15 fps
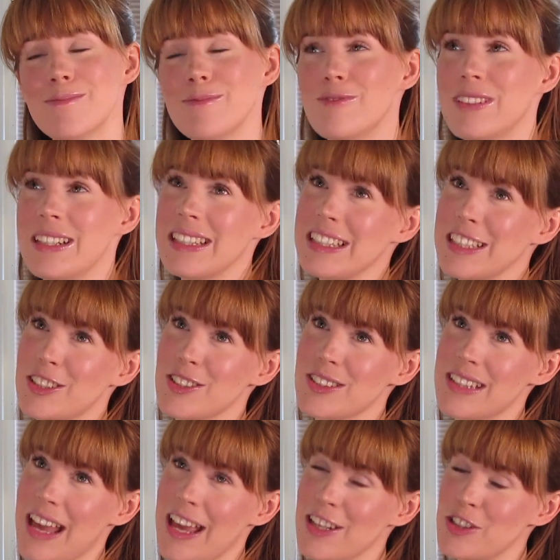really just
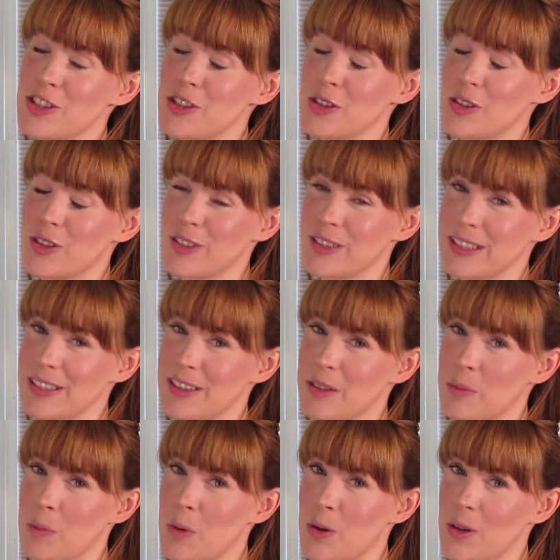enjoy the
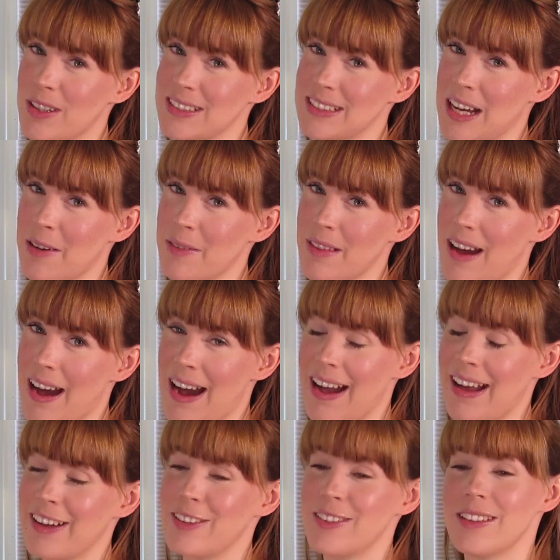walk down the
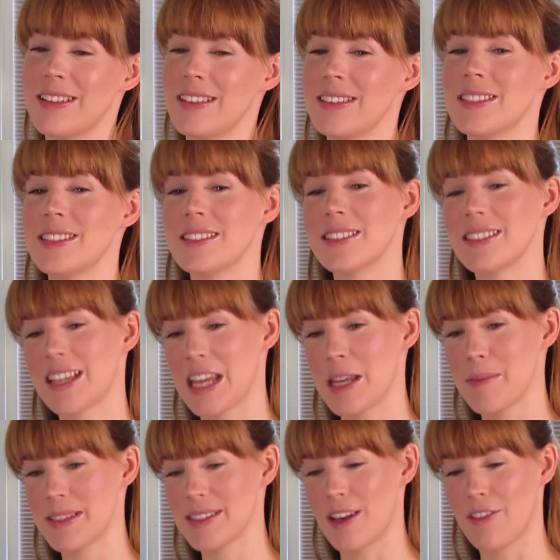aisle and keep
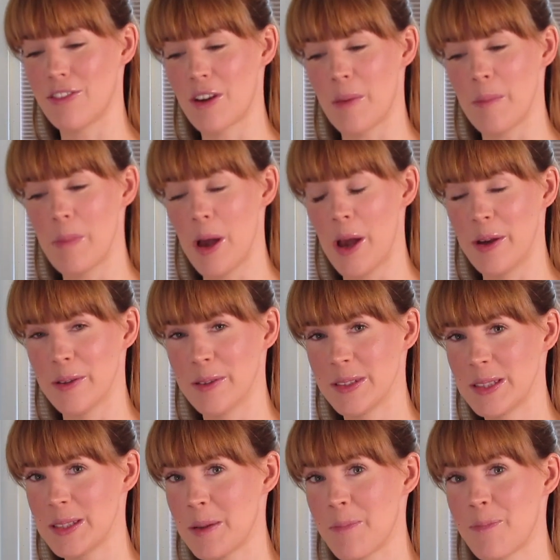yourself
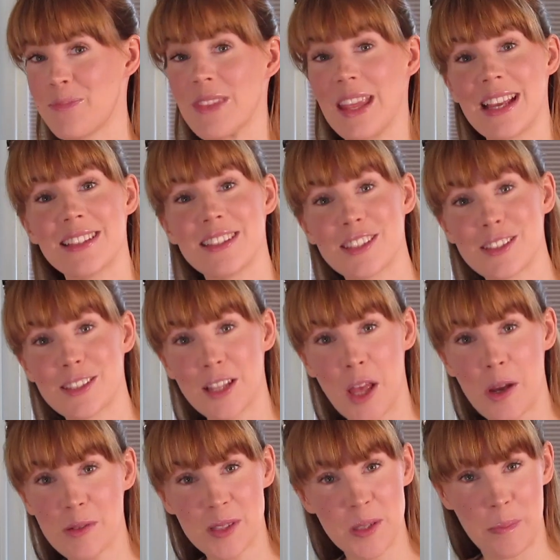composed. It's a slow
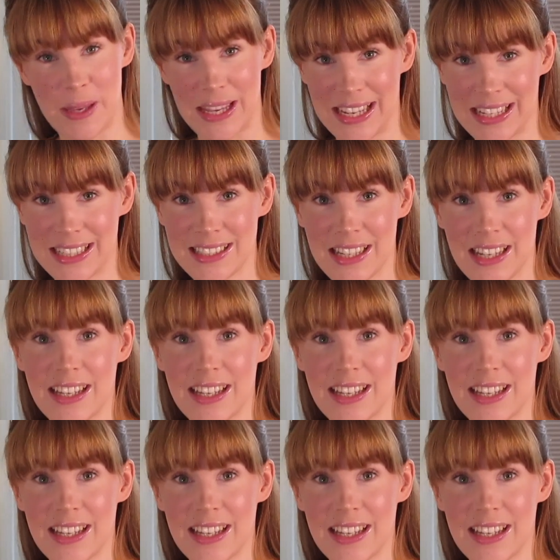speed,